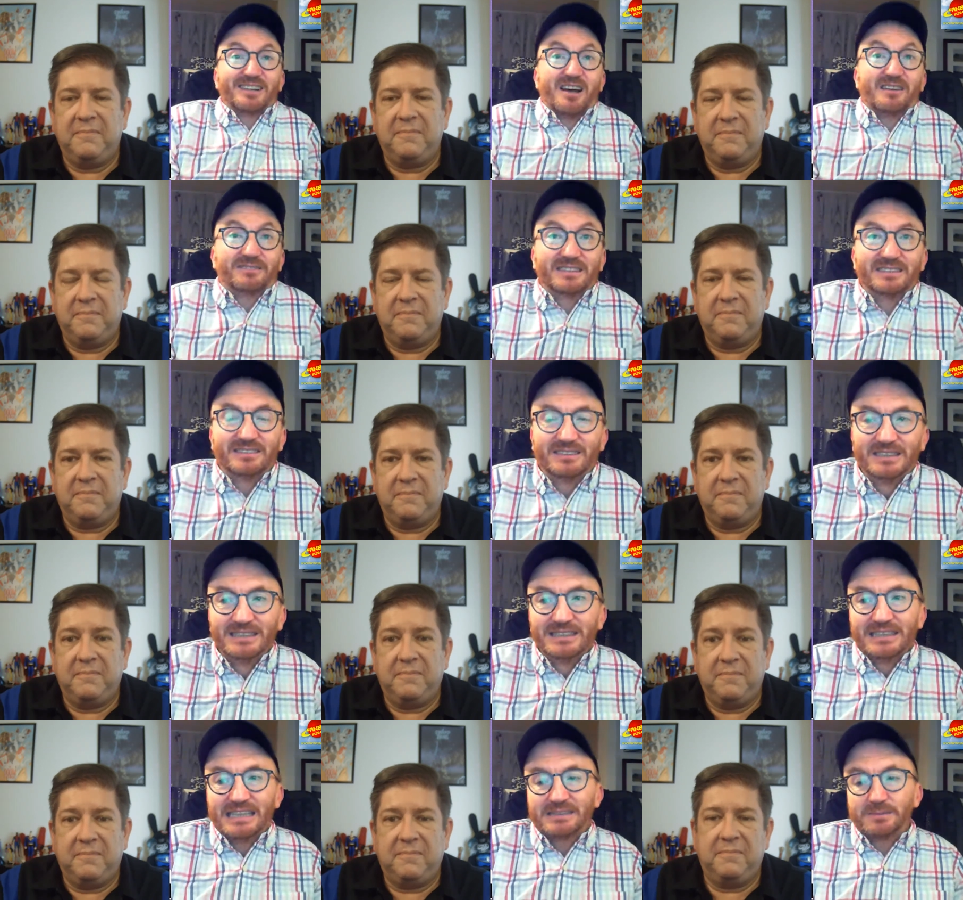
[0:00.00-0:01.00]
Speaker 1: often
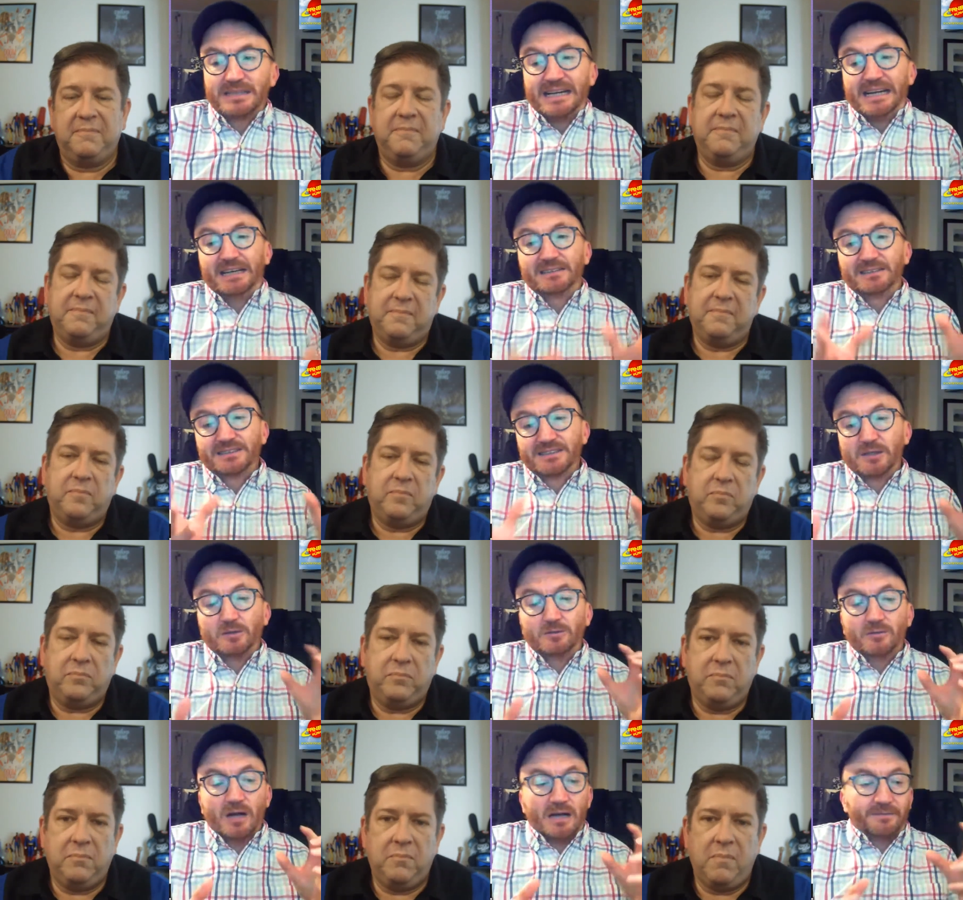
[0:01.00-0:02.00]
as we can.
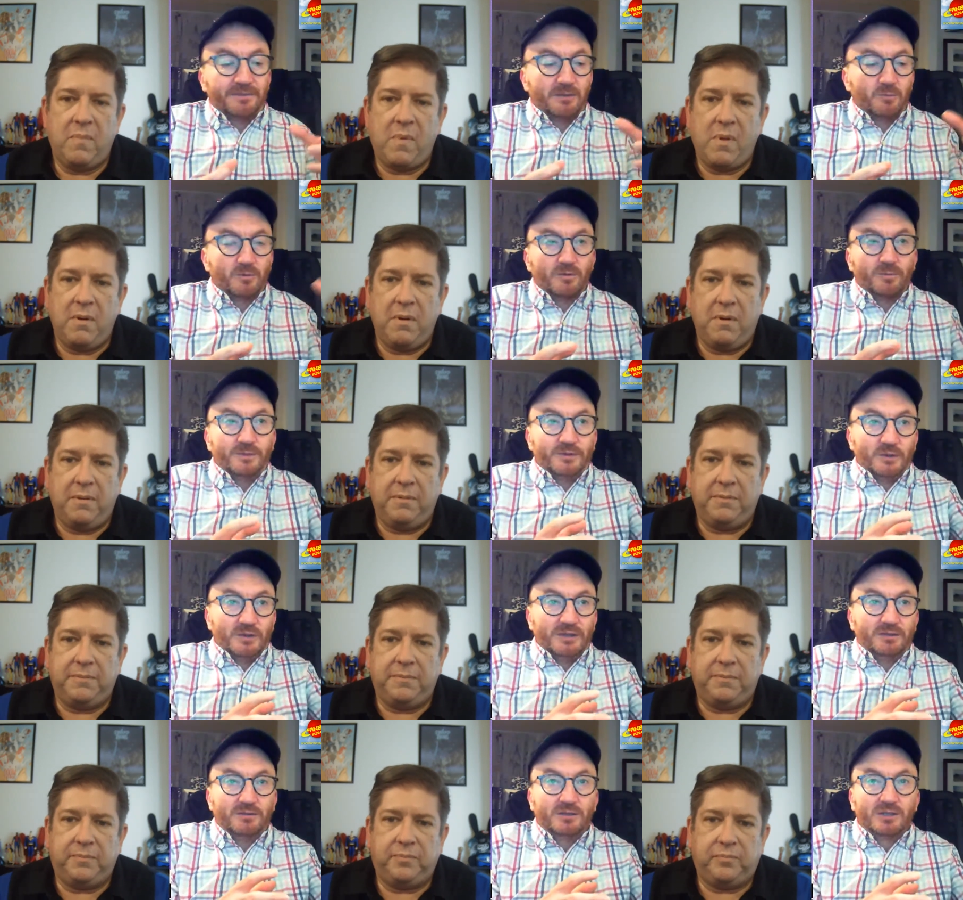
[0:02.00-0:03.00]
So often we'll be
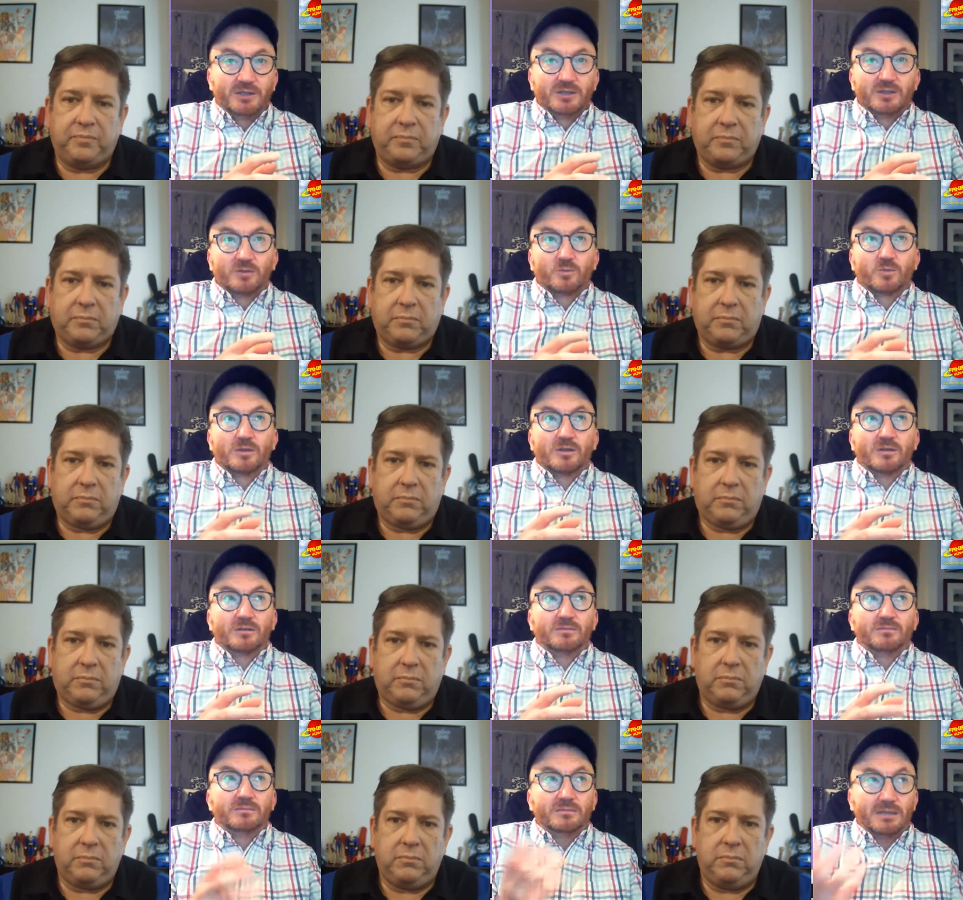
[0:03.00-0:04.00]
doing.
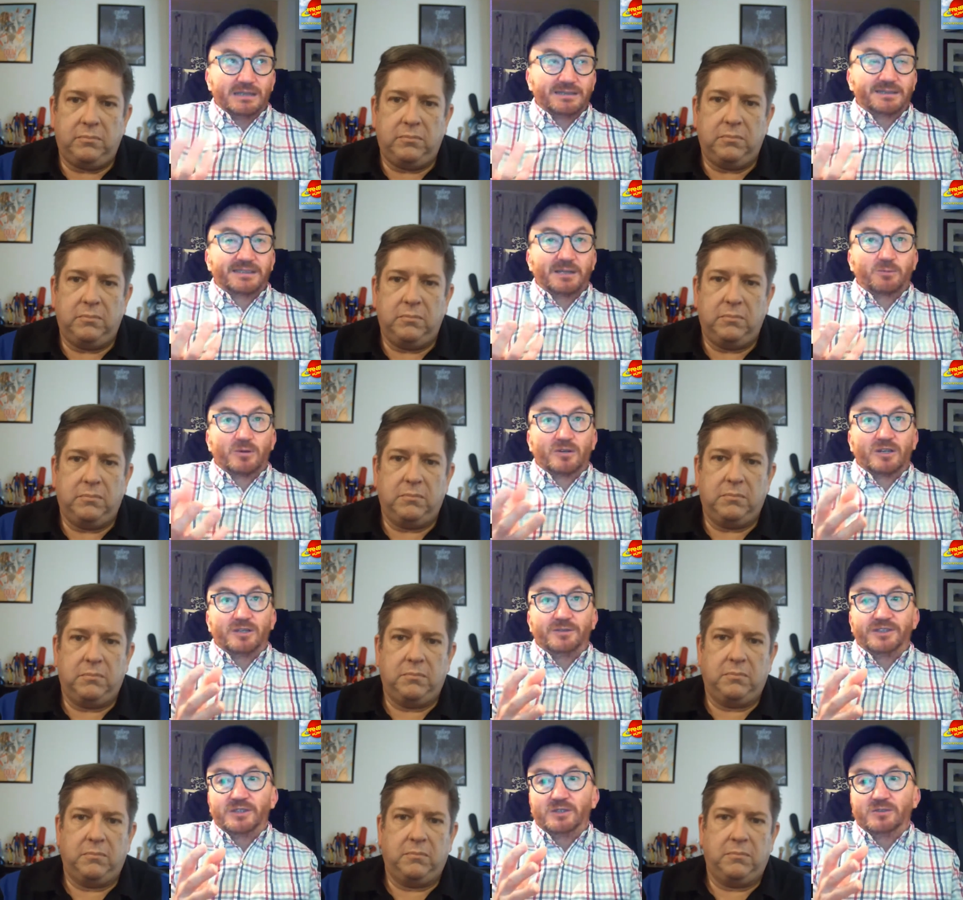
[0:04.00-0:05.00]
As I said, we're going
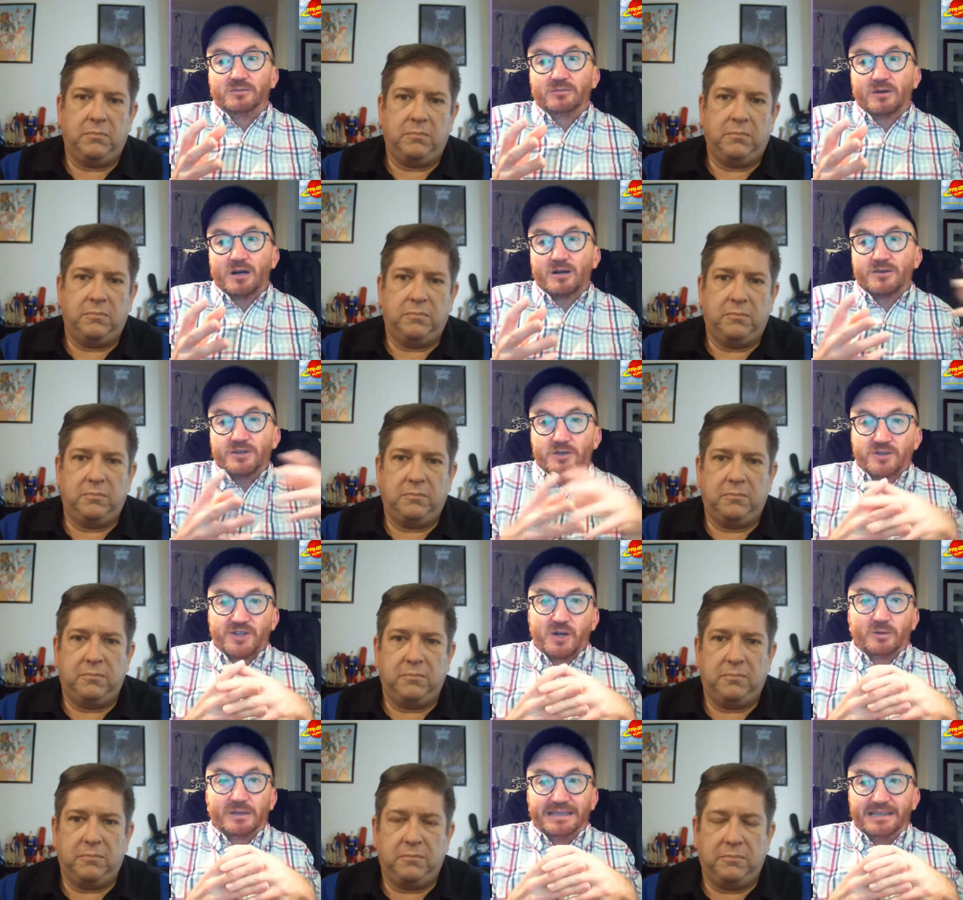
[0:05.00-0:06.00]
to do our new
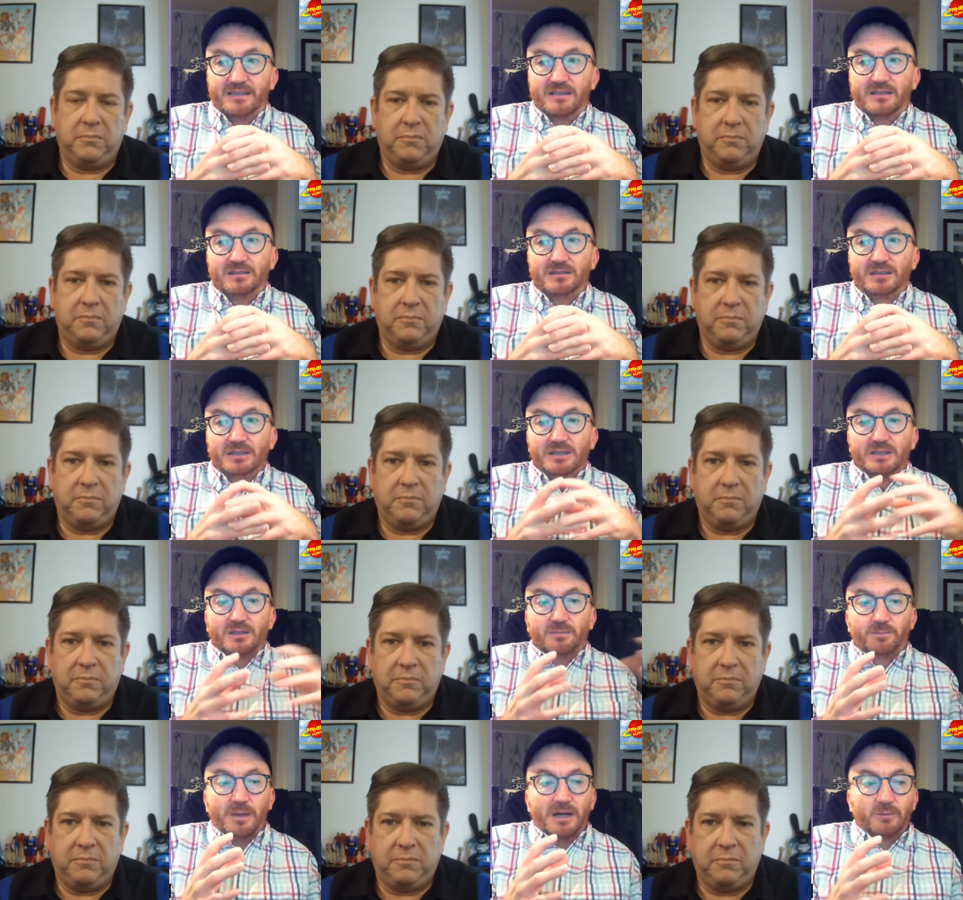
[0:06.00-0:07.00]
show here,
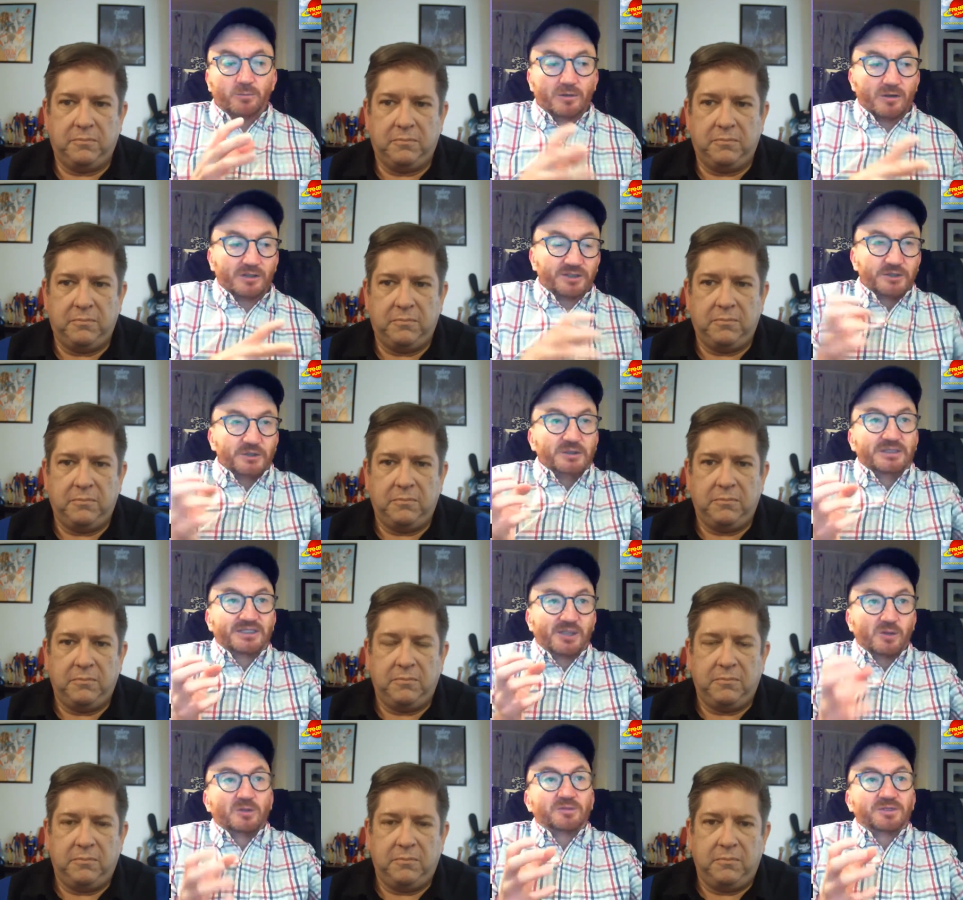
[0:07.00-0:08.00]
but we're also doing
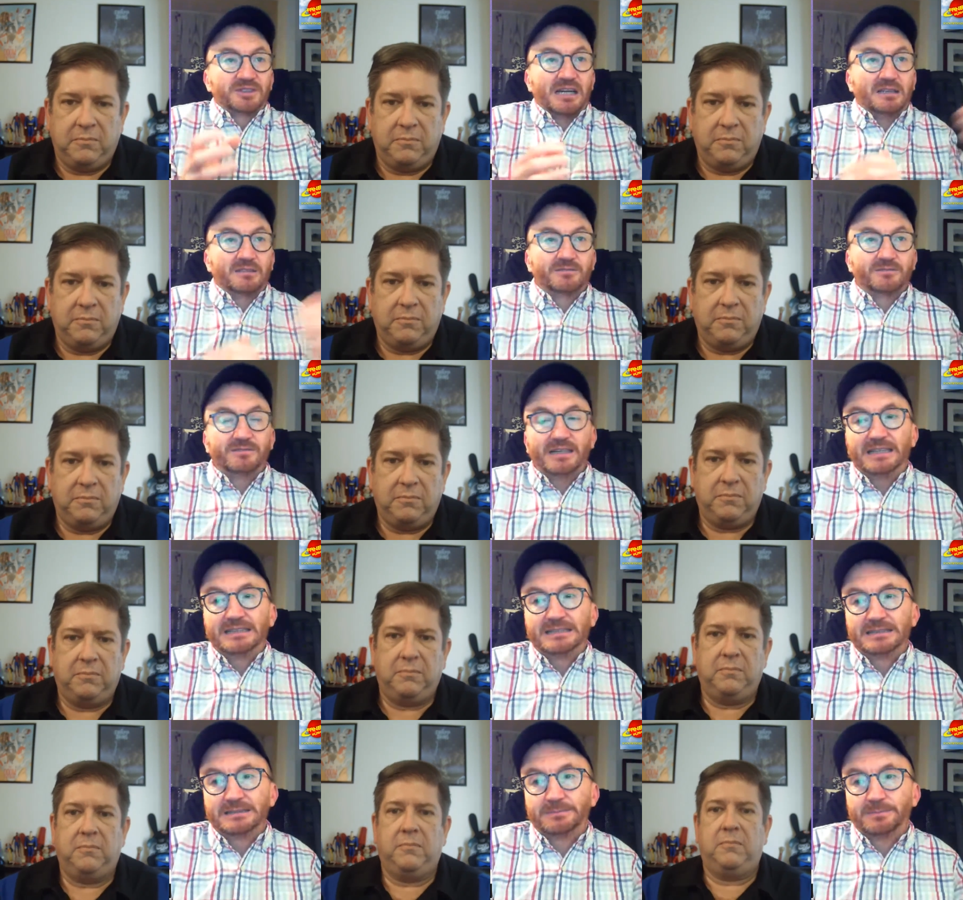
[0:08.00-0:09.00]
solo stuff.
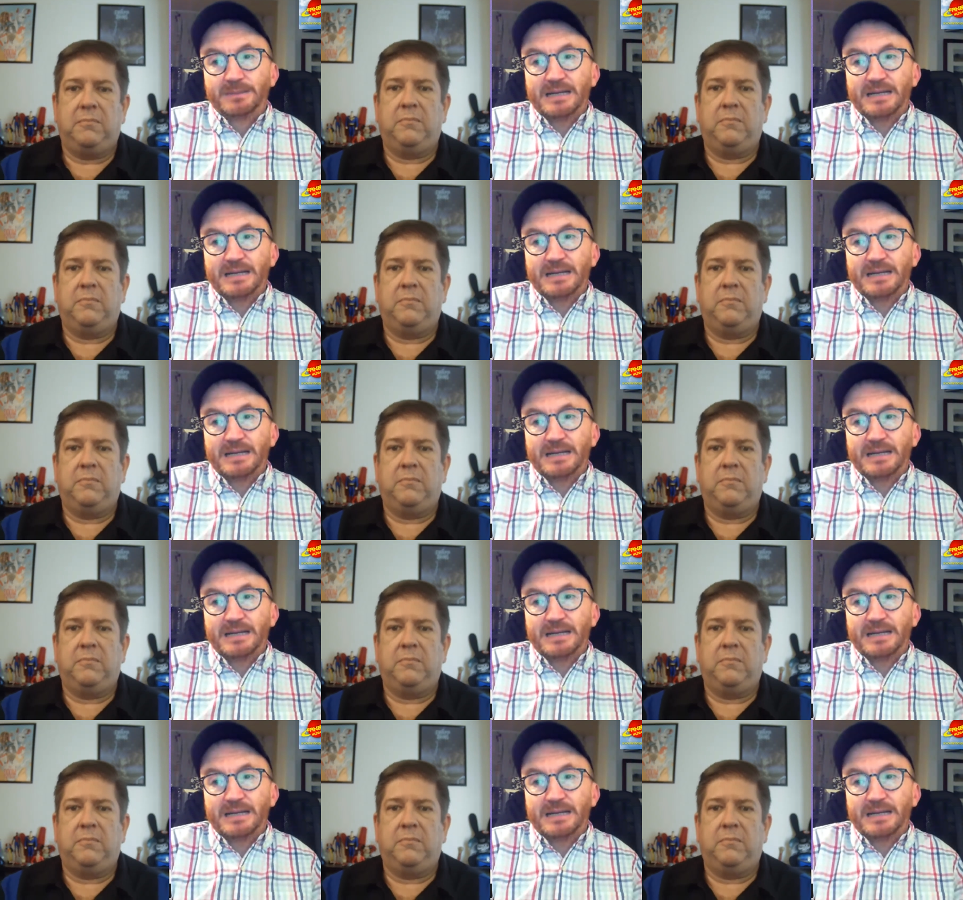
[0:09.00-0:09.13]
And